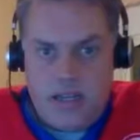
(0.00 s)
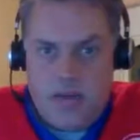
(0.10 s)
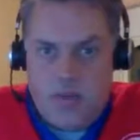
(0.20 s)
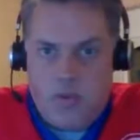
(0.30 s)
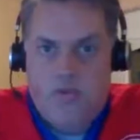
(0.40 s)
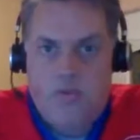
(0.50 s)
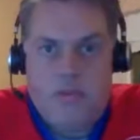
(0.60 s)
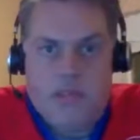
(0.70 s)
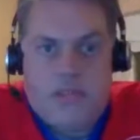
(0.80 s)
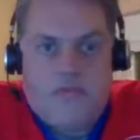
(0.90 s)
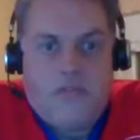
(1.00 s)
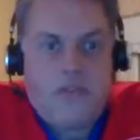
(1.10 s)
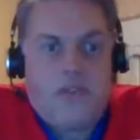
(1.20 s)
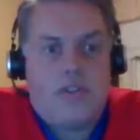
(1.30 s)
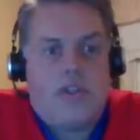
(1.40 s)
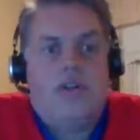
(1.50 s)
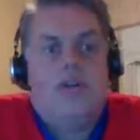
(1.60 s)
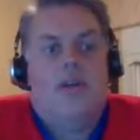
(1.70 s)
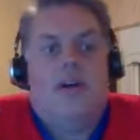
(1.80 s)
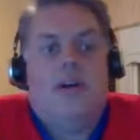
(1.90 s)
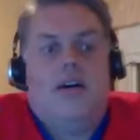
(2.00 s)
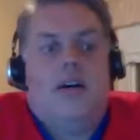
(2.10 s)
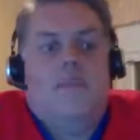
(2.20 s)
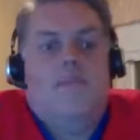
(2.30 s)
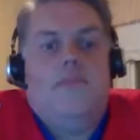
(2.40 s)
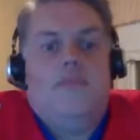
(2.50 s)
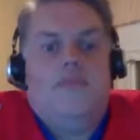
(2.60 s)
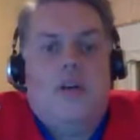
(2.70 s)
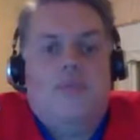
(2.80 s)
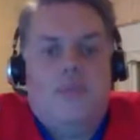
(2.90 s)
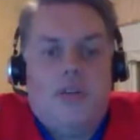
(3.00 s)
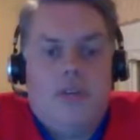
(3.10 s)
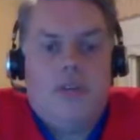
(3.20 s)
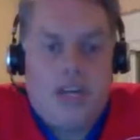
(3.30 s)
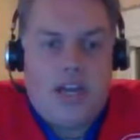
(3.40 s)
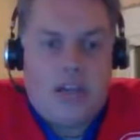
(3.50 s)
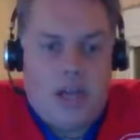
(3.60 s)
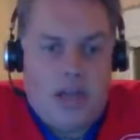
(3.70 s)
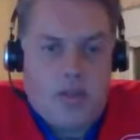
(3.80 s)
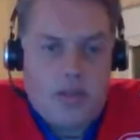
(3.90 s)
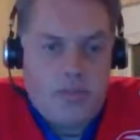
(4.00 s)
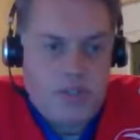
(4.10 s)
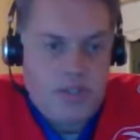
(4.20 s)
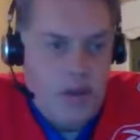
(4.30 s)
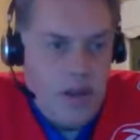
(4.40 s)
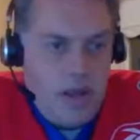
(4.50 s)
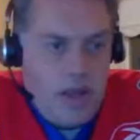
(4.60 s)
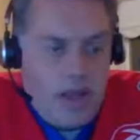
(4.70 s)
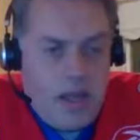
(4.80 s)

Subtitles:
And again, I'll go over Melissa's first. For MVP, she had Lyle Thompson.